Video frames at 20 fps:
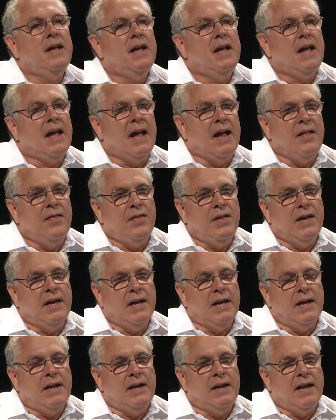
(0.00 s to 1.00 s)
And
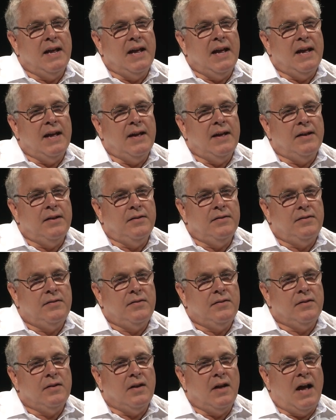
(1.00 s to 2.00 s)
then
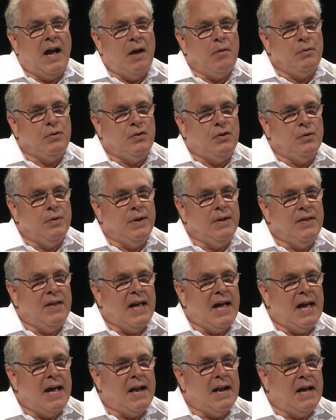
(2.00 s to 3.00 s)
as I was doing
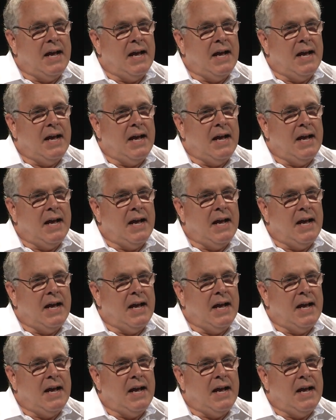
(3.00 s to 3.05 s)
that,